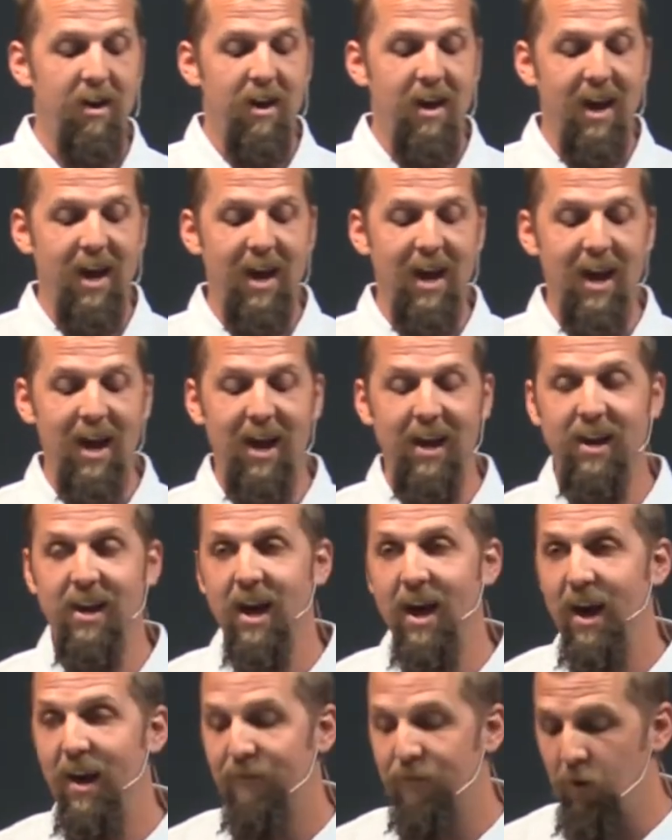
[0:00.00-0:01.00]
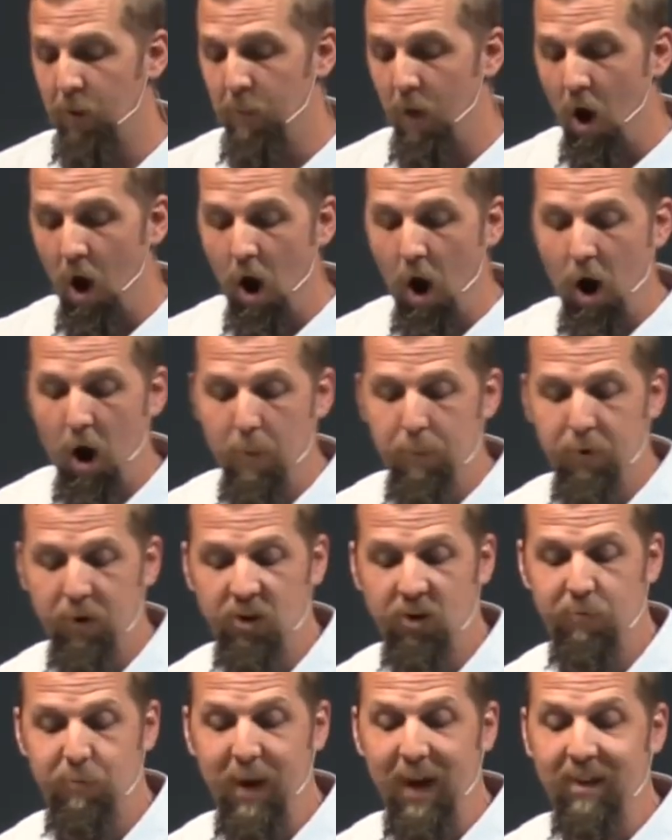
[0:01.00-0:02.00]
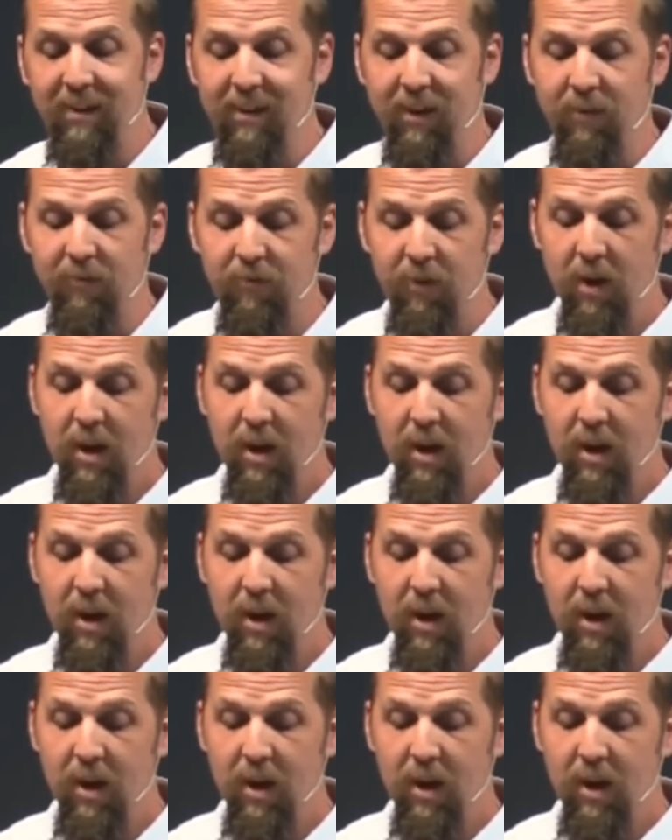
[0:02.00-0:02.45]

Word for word: And uh, from our perspective,